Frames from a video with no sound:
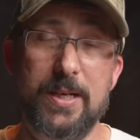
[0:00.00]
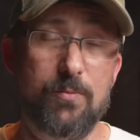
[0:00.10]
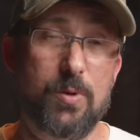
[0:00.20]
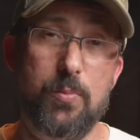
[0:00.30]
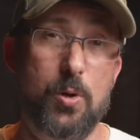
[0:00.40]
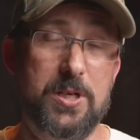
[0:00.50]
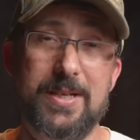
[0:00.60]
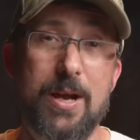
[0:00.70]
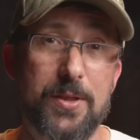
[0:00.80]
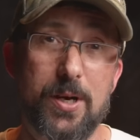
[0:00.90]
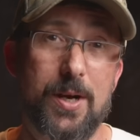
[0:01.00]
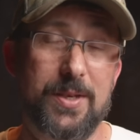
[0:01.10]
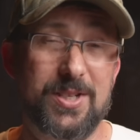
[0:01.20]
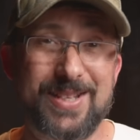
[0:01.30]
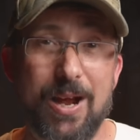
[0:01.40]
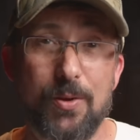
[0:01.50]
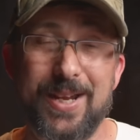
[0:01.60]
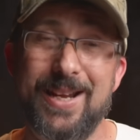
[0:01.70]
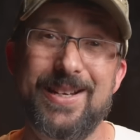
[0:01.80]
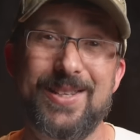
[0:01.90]
getting reports down there on the south
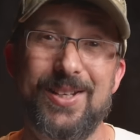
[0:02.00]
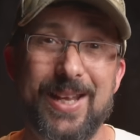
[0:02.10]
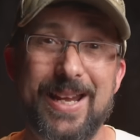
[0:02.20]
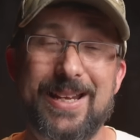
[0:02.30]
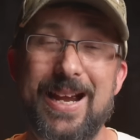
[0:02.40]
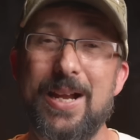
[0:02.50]
end of the lake